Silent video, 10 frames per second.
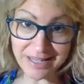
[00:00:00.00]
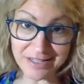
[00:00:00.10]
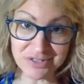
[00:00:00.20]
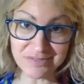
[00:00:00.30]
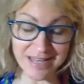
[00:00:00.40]

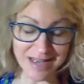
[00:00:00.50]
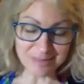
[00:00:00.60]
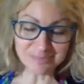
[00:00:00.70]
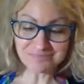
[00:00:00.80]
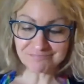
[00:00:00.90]
each of
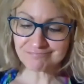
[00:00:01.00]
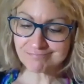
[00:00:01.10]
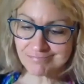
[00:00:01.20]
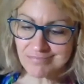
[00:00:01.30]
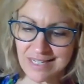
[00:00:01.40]
them.
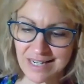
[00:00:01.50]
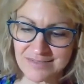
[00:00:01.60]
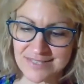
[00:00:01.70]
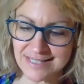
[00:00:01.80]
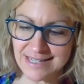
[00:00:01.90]
I've
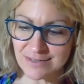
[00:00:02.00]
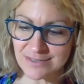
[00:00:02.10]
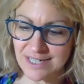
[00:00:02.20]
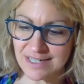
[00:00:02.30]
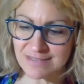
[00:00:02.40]
sent out
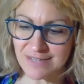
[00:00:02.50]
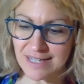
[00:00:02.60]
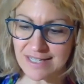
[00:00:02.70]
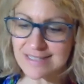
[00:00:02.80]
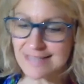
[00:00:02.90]
kind of an
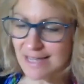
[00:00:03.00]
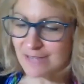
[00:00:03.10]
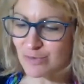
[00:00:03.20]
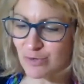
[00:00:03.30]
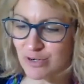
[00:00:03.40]
intake
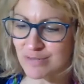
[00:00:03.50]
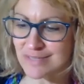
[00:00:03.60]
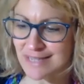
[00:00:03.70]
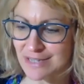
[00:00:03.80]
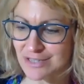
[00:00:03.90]
form
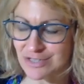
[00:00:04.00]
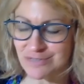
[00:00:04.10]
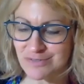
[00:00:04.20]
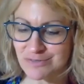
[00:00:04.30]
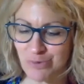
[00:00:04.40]
slash
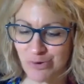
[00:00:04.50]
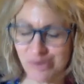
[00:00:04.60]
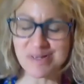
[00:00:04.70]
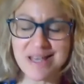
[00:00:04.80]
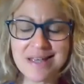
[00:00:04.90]
interview
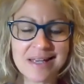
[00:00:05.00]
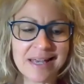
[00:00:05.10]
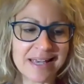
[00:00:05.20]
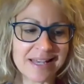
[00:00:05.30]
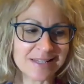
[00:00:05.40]
form
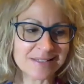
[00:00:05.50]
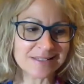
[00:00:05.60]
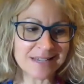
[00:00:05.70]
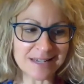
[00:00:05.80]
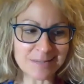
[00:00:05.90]
and
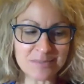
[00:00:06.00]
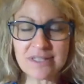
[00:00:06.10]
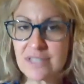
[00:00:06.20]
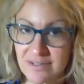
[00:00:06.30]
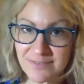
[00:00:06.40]
um,
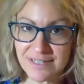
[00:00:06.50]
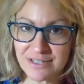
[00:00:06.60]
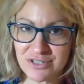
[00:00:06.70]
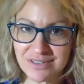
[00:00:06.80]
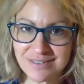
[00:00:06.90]
it's
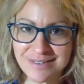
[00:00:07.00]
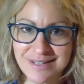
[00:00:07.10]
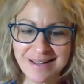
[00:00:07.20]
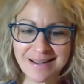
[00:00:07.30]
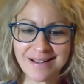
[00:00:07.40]
confidential.
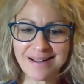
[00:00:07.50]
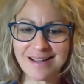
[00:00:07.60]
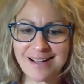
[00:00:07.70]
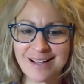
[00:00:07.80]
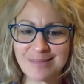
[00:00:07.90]

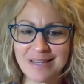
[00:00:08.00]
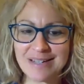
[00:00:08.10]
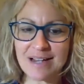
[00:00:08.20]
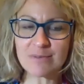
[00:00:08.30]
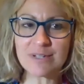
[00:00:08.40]
Um, and
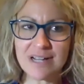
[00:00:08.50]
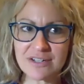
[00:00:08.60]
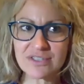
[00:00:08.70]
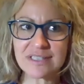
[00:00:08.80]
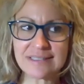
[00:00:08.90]
I will
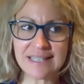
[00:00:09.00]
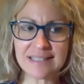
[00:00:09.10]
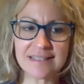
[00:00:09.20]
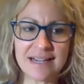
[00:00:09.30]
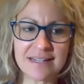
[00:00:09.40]
actually link
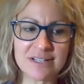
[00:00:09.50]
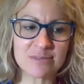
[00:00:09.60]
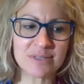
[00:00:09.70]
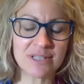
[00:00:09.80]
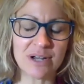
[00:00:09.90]
that here
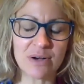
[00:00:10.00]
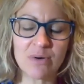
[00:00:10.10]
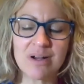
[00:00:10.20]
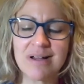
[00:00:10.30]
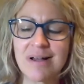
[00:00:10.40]

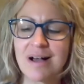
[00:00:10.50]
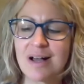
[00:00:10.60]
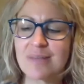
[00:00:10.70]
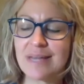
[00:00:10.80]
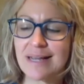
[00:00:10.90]
below uh,
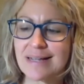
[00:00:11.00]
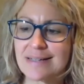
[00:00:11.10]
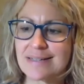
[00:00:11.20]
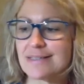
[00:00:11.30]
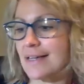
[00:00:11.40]

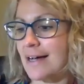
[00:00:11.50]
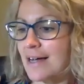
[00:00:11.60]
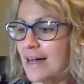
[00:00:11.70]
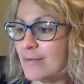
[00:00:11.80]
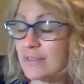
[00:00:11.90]
because
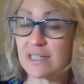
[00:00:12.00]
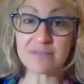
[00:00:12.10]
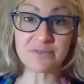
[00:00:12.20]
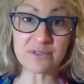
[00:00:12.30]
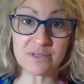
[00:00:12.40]
I, I, would love
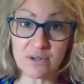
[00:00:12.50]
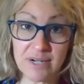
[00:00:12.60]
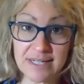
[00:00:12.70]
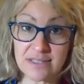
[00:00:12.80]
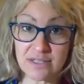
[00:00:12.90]
for you to go
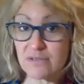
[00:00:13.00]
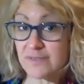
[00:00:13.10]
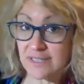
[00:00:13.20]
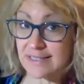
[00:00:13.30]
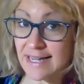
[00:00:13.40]
ahead and start
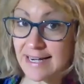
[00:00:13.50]
filling that